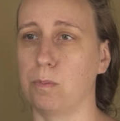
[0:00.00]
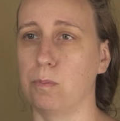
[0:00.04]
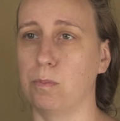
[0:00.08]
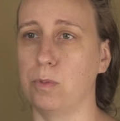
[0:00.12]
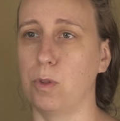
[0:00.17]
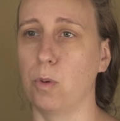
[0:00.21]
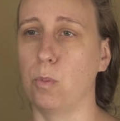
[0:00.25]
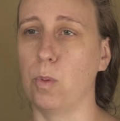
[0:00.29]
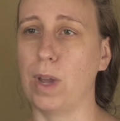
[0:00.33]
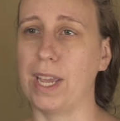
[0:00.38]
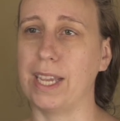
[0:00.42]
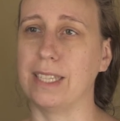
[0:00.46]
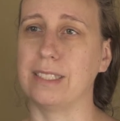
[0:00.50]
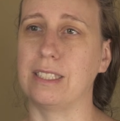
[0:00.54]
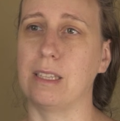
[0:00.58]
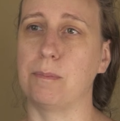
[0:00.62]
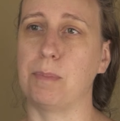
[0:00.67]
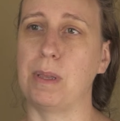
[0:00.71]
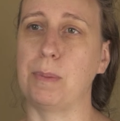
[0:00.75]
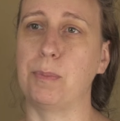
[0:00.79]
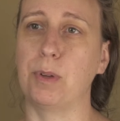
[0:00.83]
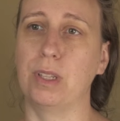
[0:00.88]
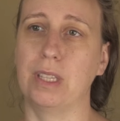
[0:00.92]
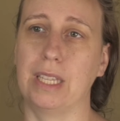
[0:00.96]
the ways that
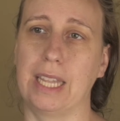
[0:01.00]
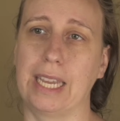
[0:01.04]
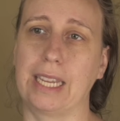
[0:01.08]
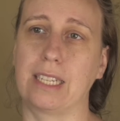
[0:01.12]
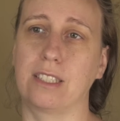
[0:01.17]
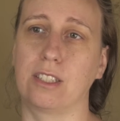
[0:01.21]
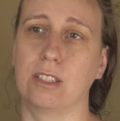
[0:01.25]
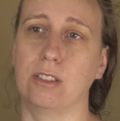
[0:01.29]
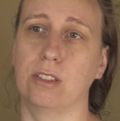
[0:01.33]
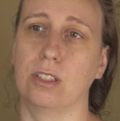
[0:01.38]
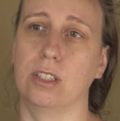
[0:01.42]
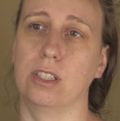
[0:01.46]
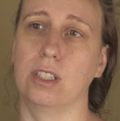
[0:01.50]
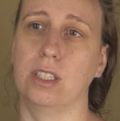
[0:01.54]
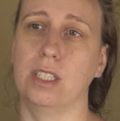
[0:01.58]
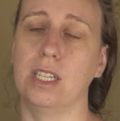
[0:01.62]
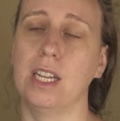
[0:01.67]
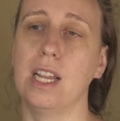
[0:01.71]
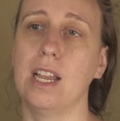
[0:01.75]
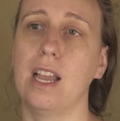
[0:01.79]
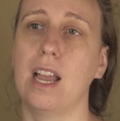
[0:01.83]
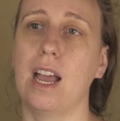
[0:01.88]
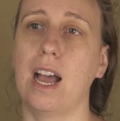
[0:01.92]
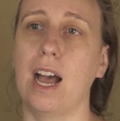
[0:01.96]
people like to
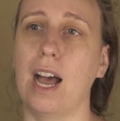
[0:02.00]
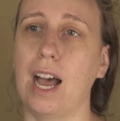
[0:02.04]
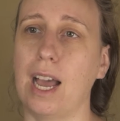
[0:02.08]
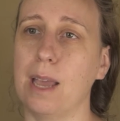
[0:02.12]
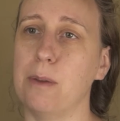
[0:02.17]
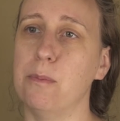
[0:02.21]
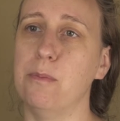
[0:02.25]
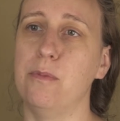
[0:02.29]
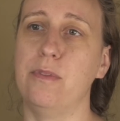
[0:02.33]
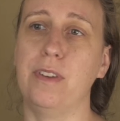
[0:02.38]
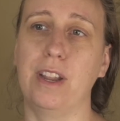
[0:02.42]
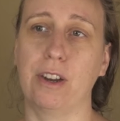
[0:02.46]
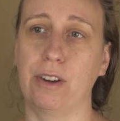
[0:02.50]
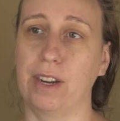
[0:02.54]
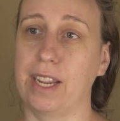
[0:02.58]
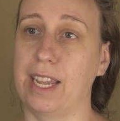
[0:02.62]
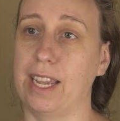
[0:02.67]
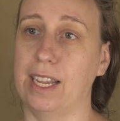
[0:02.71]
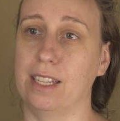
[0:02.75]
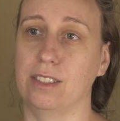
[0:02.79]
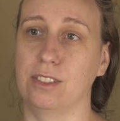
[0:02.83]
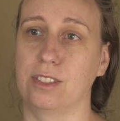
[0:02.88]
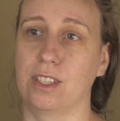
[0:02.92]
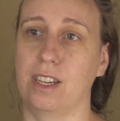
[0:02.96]
learn. I'm very
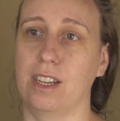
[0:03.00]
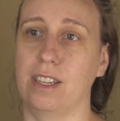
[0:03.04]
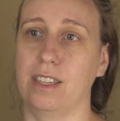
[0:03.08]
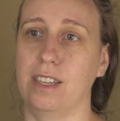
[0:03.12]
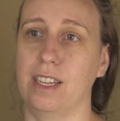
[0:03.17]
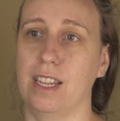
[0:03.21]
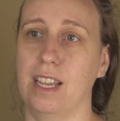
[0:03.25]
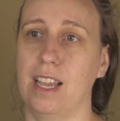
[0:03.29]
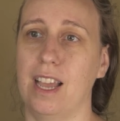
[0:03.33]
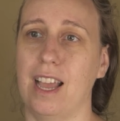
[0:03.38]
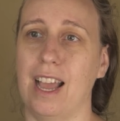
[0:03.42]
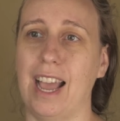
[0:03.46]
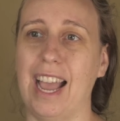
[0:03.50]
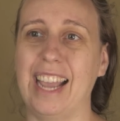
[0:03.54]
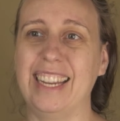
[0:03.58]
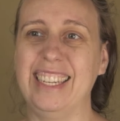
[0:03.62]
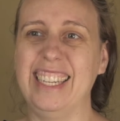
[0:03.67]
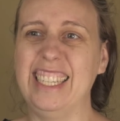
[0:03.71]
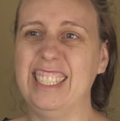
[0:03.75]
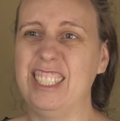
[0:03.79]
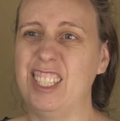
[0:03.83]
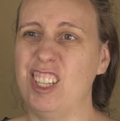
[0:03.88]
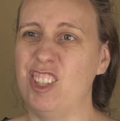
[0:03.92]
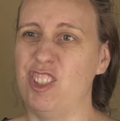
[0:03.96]
hands-on. I
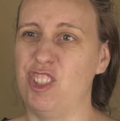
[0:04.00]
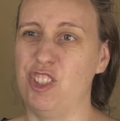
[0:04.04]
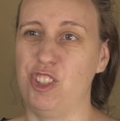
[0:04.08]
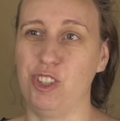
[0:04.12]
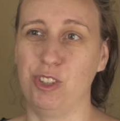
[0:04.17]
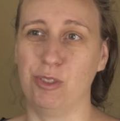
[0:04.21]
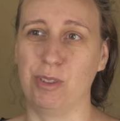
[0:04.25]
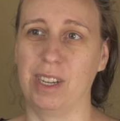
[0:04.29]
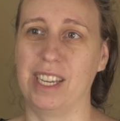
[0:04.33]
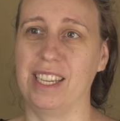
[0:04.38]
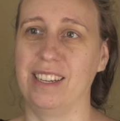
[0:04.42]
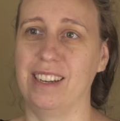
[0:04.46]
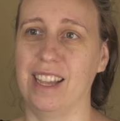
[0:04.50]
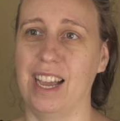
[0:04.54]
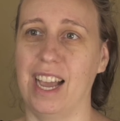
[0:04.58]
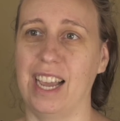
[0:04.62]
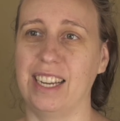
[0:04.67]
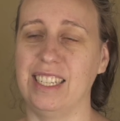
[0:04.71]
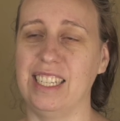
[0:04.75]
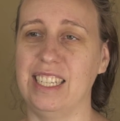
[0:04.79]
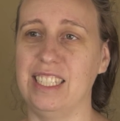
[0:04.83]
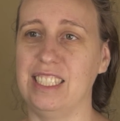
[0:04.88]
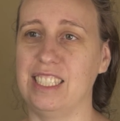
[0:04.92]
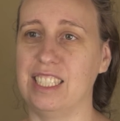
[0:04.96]
need to do it. I
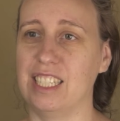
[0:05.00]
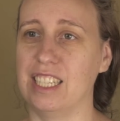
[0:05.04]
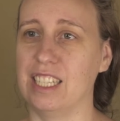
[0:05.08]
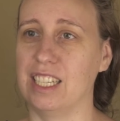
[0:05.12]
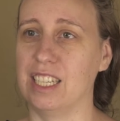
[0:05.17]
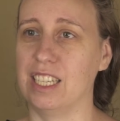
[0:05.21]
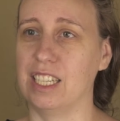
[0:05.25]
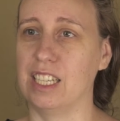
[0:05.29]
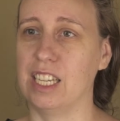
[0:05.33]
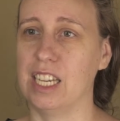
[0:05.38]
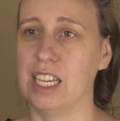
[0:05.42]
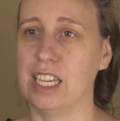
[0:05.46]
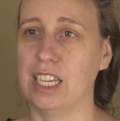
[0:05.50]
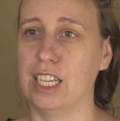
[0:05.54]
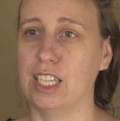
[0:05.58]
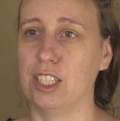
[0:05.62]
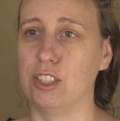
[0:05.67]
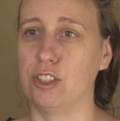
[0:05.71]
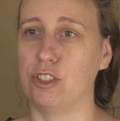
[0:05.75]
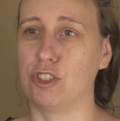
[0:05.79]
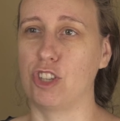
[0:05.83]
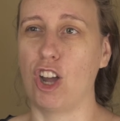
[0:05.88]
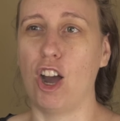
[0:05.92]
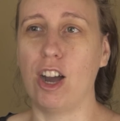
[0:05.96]
need to
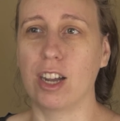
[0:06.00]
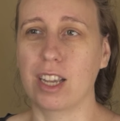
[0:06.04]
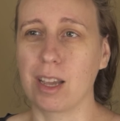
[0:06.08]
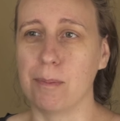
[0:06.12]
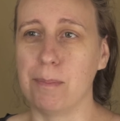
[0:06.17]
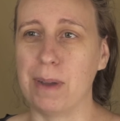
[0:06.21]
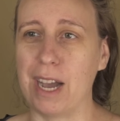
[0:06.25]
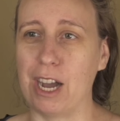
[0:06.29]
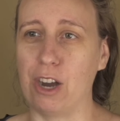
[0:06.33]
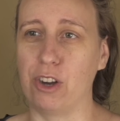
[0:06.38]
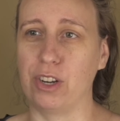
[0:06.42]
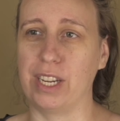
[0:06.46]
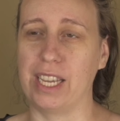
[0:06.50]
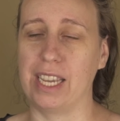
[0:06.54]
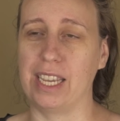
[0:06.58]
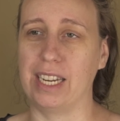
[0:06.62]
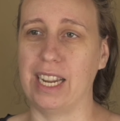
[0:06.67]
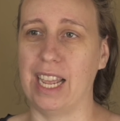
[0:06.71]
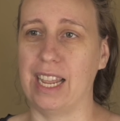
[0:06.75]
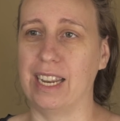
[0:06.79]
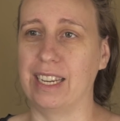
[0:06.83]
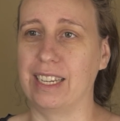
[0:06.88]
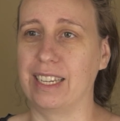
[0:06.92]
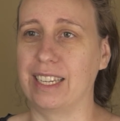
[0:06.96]
talk about it
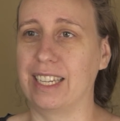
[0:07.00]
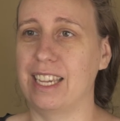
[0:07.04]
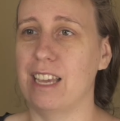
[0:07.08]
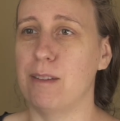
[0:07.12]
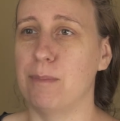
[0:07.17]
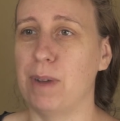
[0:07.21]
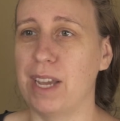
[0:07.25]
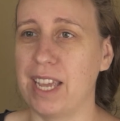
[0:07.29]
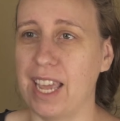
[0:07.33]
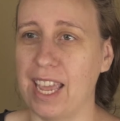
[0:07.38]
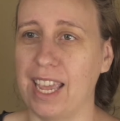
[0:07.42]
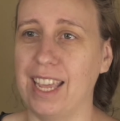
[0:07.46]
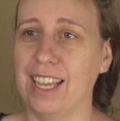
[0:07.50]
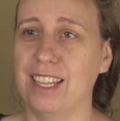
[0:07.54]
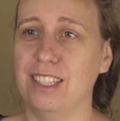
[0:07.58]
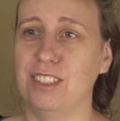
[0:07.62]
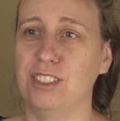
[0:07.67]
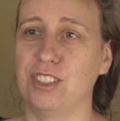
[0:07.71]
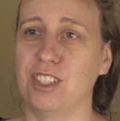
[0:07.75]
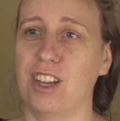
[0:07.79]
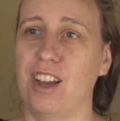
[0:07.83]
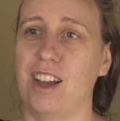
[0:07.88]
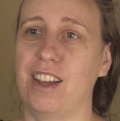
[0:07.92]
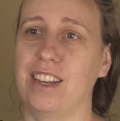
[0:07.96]
and get my
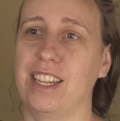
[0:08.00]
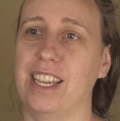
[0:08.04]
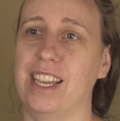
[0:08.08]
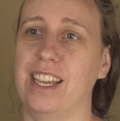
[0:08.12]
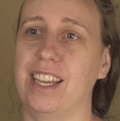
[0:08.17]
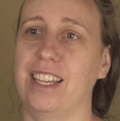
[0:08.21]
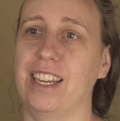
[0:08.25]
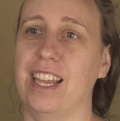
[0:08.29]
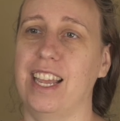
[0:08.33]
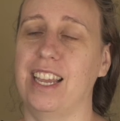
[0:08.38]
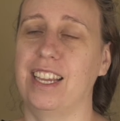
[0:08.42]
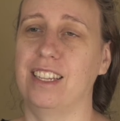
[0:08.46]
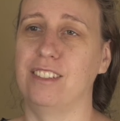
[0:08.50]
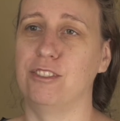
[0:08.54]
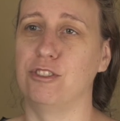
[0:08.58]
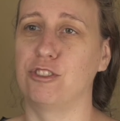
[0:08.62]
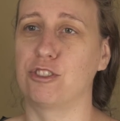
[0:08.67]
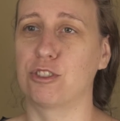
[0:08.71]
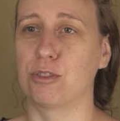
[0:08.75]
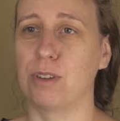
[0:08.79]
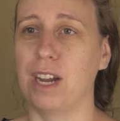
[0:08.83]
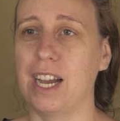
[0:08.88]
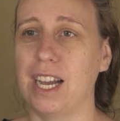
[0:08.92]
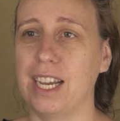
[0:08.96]
hands on it and
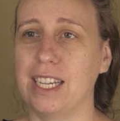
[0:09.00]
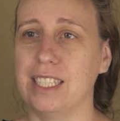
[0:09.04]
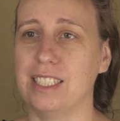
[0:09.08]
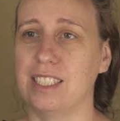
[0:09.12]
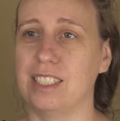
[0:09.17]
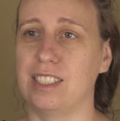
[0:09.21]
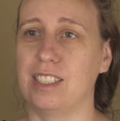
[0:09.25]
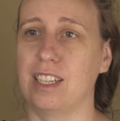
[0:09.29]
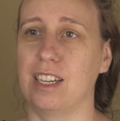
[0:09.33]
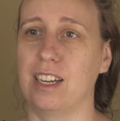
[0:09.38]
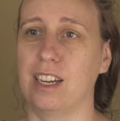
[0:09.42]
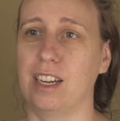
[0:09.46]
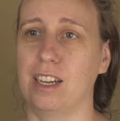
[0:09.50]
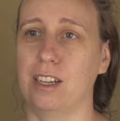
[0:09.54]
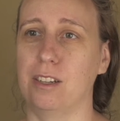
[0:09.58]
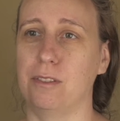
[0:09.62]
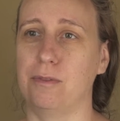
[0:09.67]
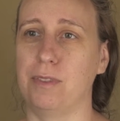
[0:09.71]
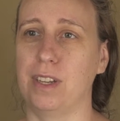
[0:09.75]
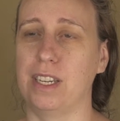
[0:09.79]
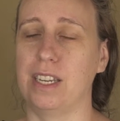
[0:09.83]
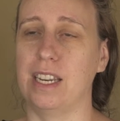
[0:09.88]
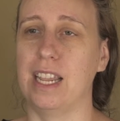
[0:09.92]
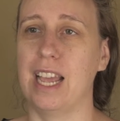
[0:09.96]
try
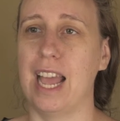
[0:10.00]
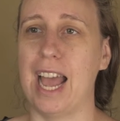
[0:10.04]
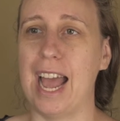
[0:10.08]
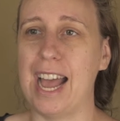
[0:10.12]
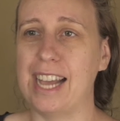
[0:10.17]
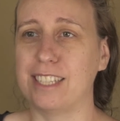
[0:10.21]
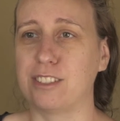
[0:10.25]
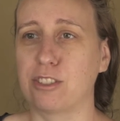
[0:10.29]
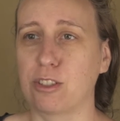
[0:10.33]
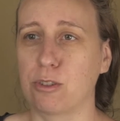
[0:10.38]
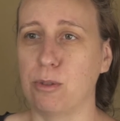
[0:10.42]
stuff and ask